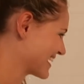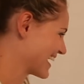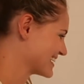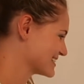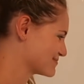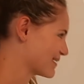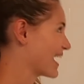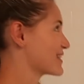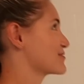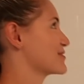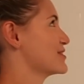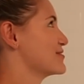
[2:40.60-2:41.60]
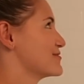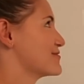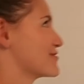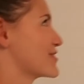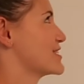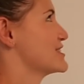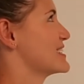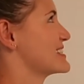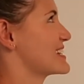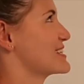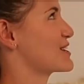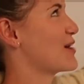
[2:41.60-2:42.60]
nice bathroom
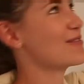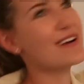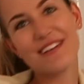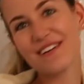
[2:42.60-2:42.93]
furnishings. It's got one of